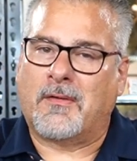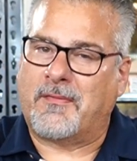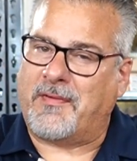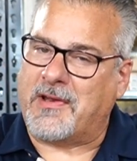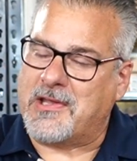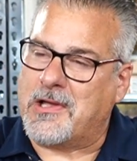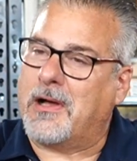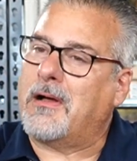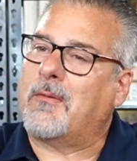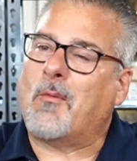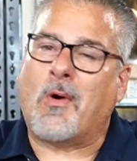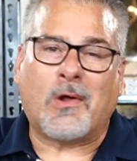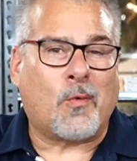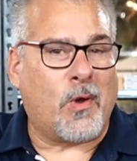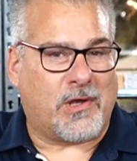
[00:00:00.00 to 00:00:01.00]
Funny,
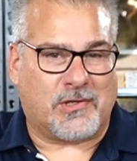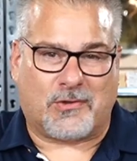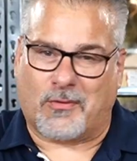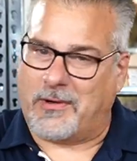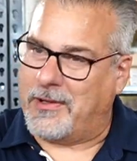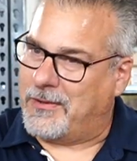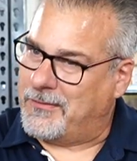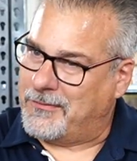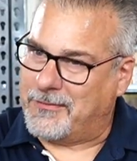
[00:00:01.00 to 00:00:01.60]
one quick story.